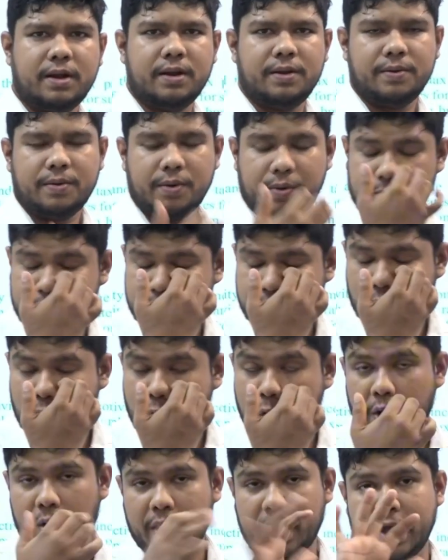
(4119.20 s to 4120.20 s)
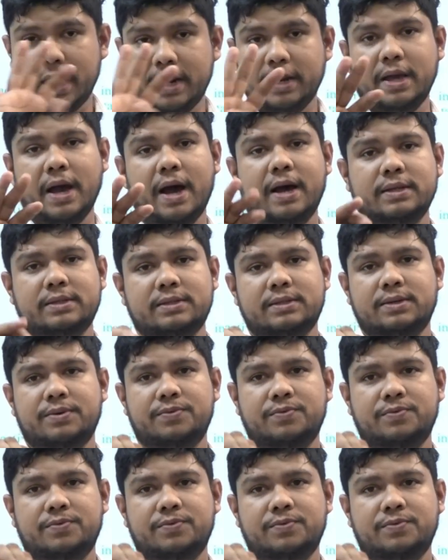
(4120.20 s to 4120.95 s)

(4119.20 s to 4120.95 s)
4 areas.